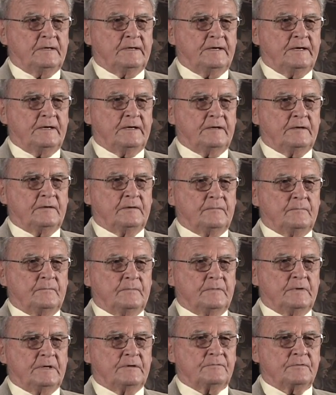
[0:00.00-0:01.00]
And um,
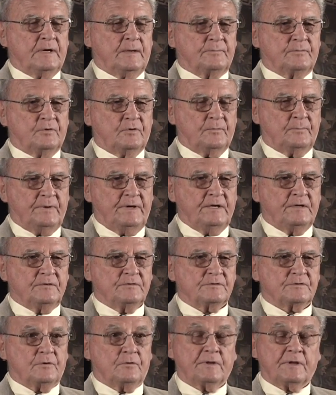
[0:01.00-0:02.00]
they dropped
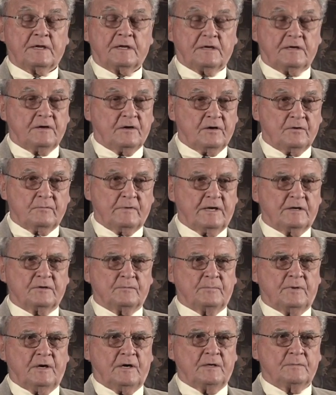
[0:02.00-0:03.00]
torpedoes, or they could carry regular
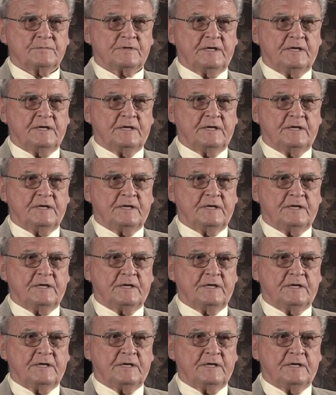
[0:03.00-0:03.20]
bombs.